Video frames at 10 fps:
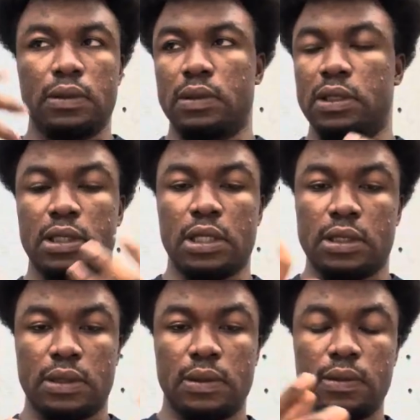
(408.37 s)

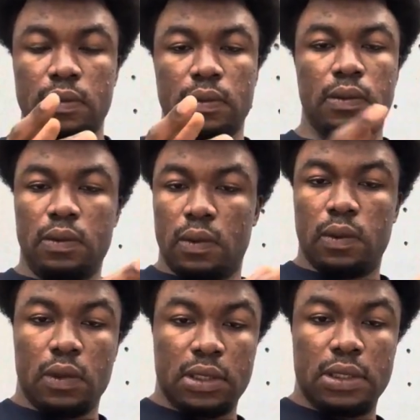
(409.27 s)
discuss
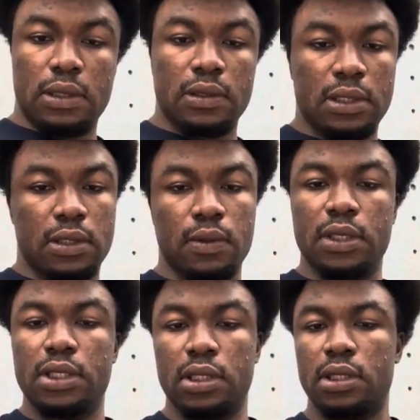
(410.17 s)
what your
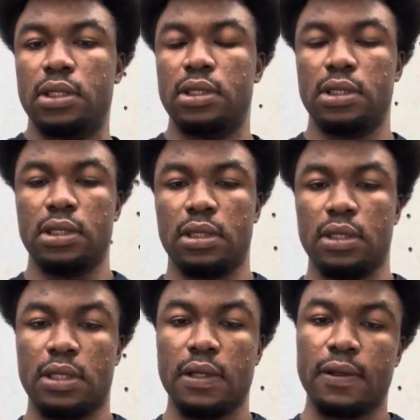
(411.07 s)
situation is
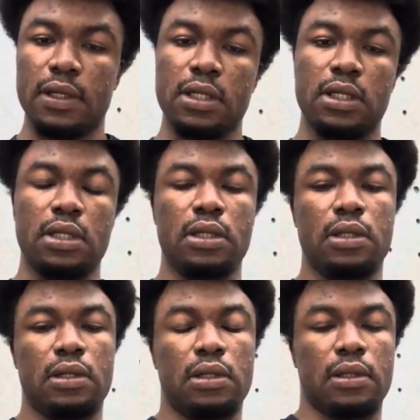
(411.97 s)
currently,
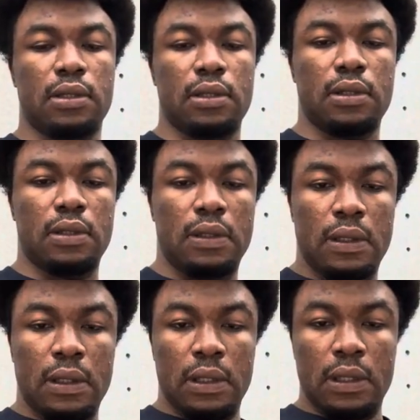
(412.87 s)

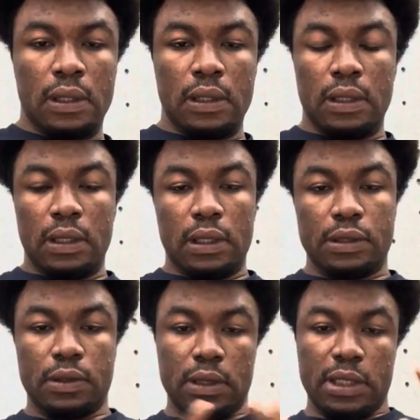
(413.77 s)

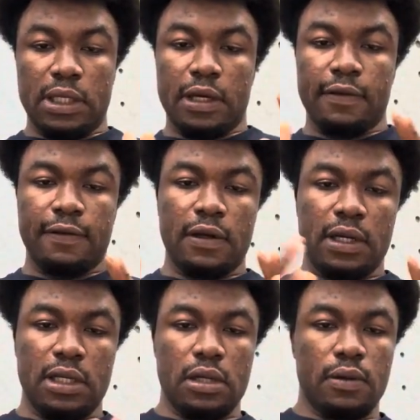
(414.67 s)
so that they have a fair
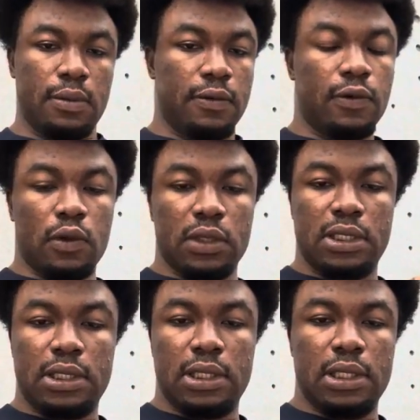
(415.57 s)
idea of
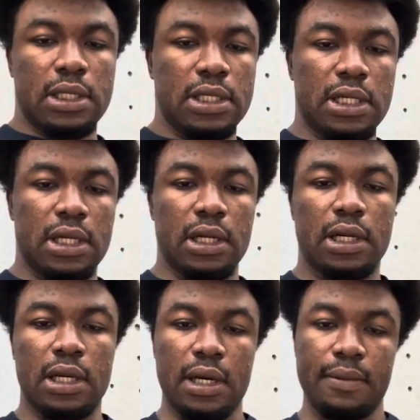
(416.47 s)
what they are
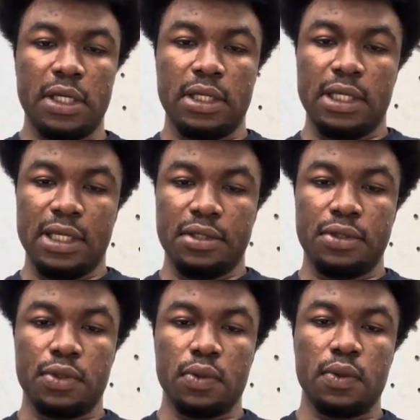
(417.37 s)
coming
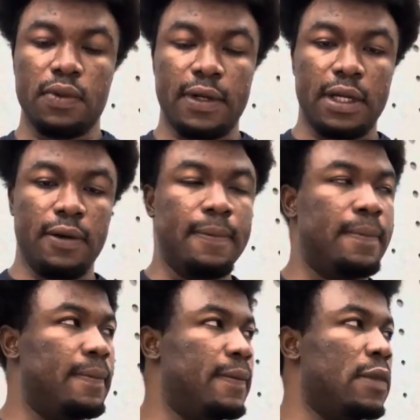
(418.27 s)
into, right?
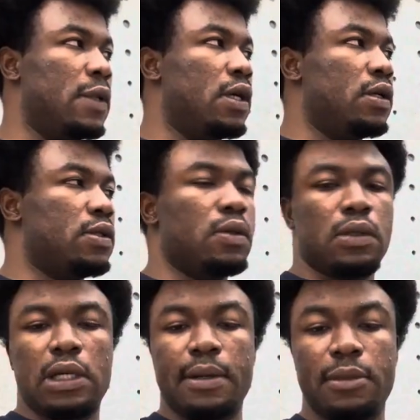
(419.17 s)
So
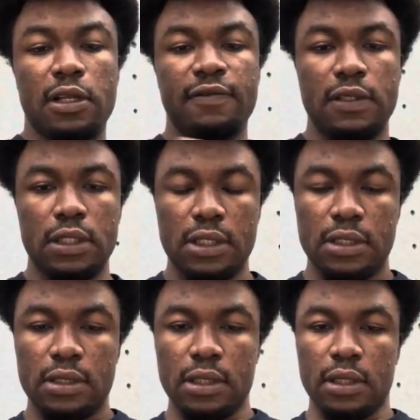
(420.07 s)
I believe
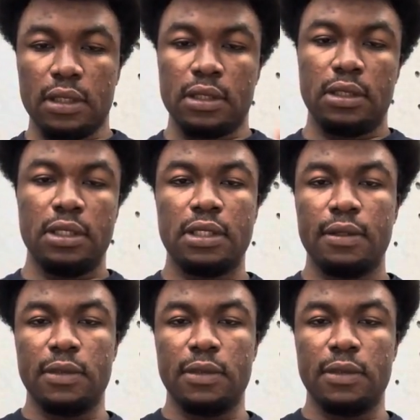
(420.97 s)
this system